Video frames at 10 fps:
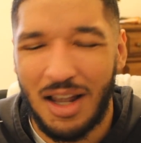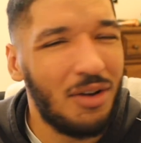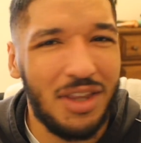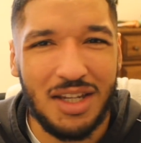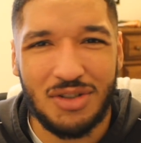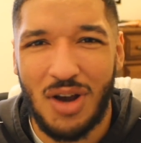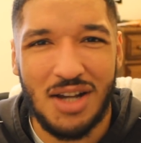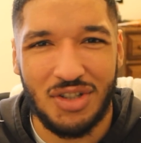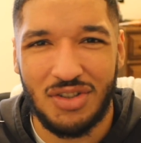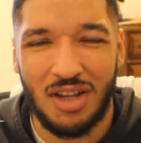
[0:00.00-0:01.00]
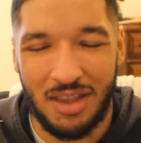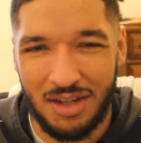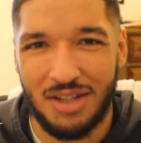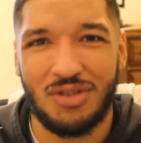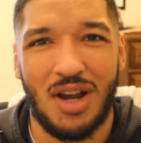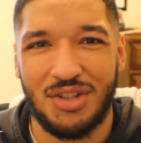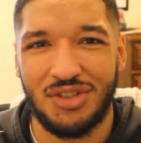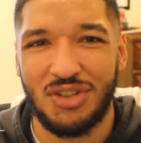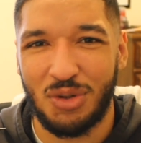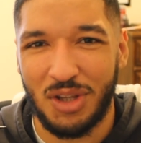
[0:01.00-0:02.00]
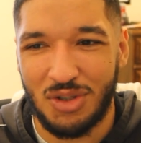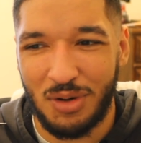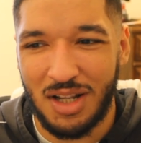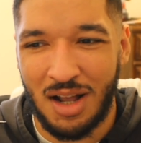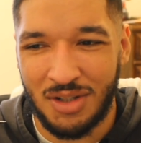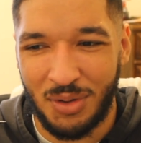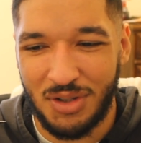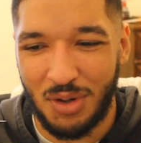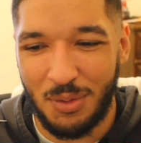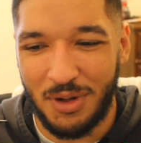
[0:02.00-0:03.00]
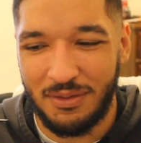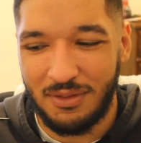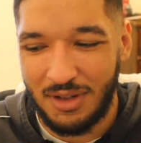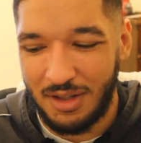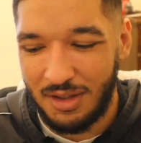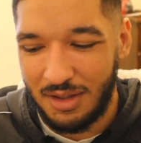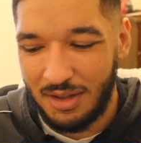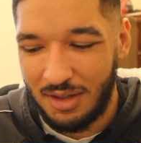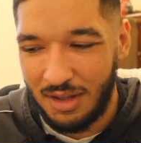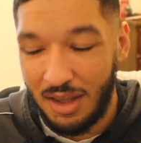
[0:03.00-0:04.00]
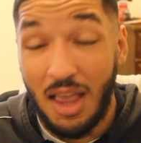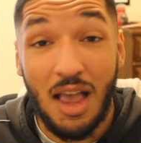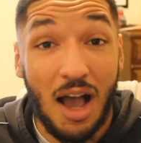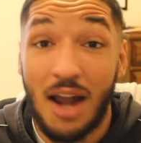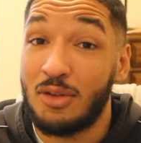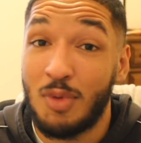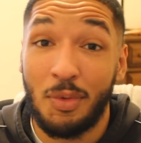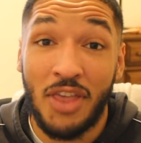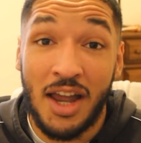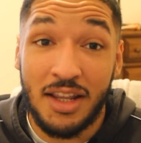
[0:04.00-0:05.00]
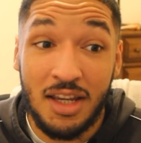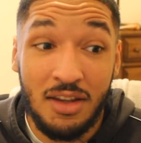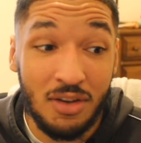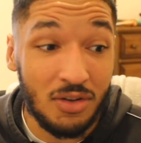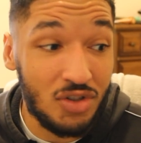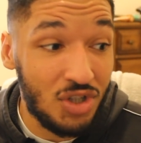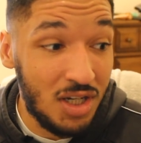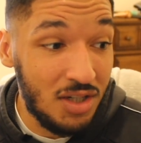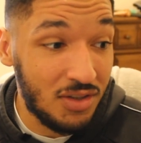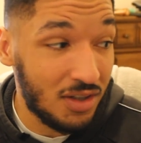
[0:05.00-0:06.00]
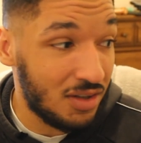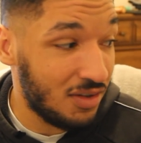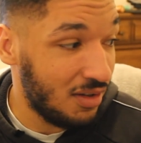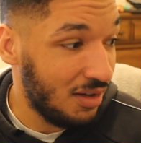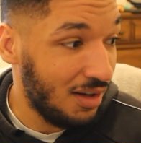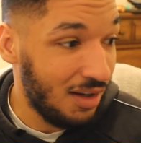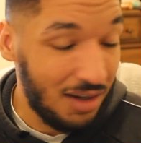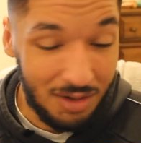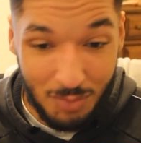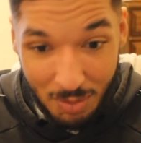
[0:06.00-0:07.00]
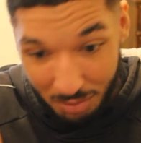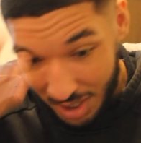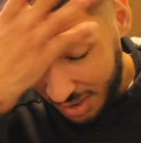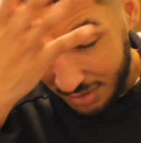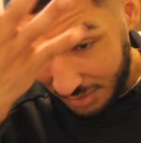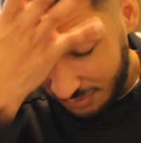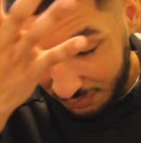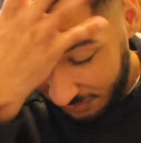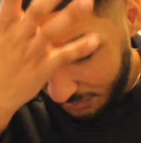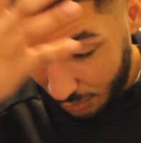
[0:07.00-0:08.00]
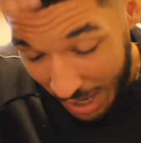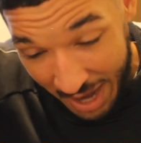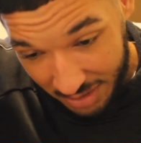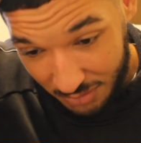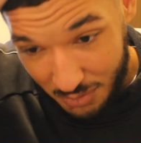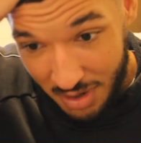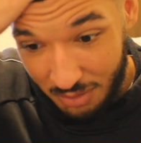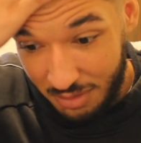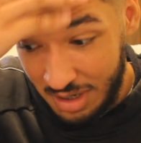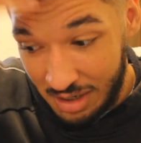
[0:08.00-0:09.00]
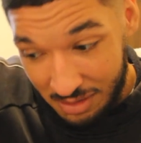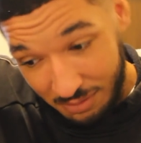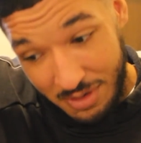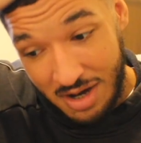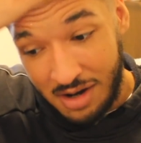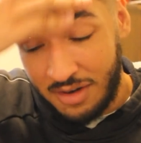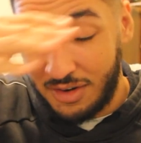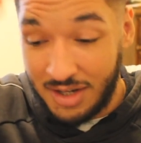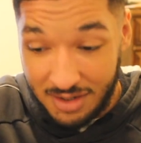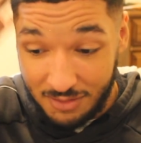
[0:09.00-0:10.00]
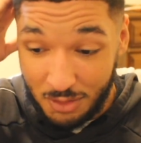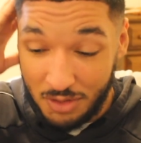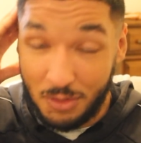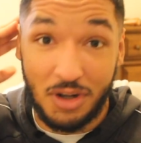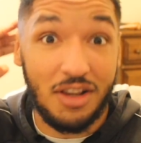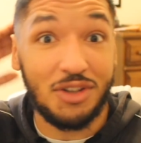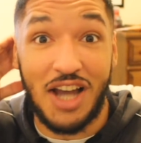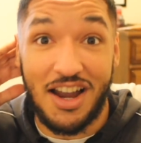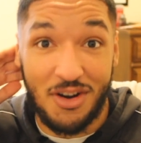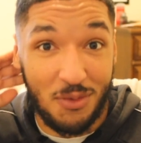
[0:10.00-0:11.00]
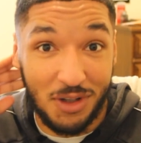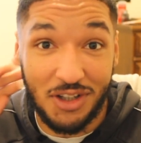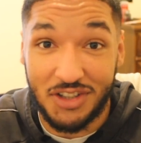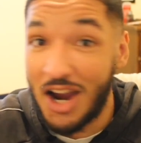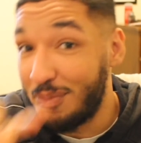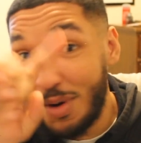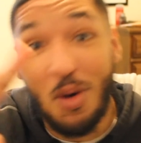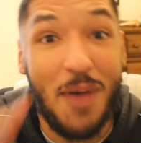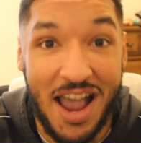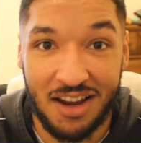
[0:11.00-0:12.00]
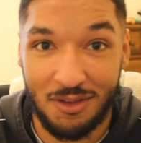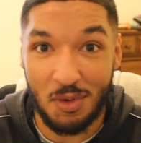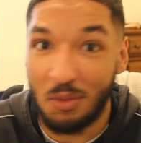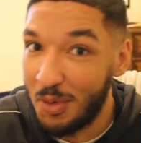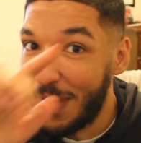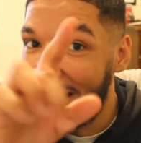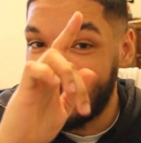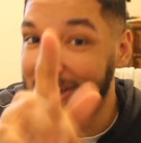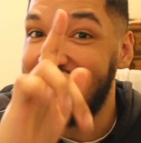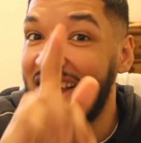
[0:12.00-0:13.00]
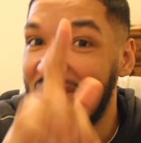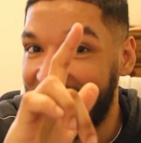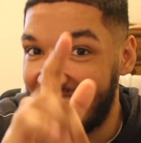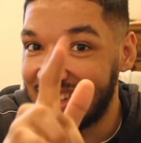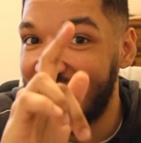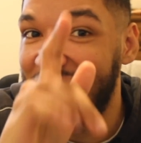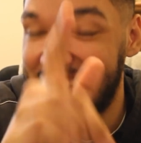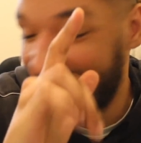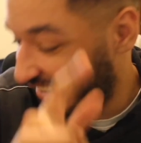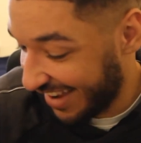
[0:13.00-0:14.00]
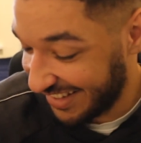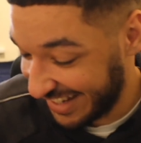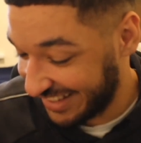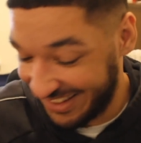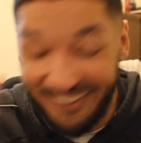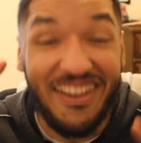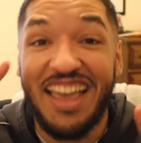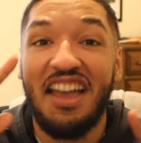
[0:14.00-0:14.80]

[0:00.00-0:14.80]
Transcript: don't think his crashes. I think his crashes in 2020, not 2021. I don't remember that either. Jesus, my brain is racked. We're a little tired. But we're back. We stay on the content. So.